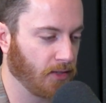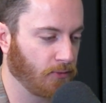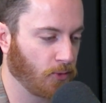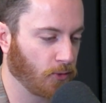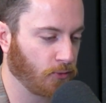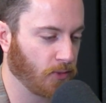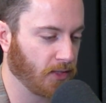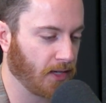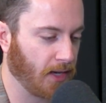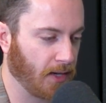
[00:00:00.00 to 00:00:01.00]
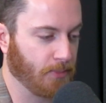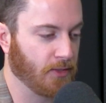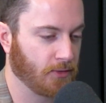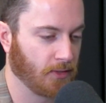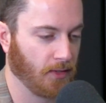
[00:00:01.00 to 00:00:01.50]
And of course, when that
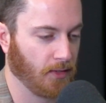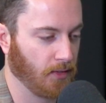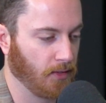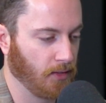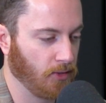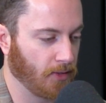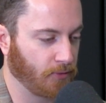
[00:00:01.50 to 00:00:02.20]
happens, you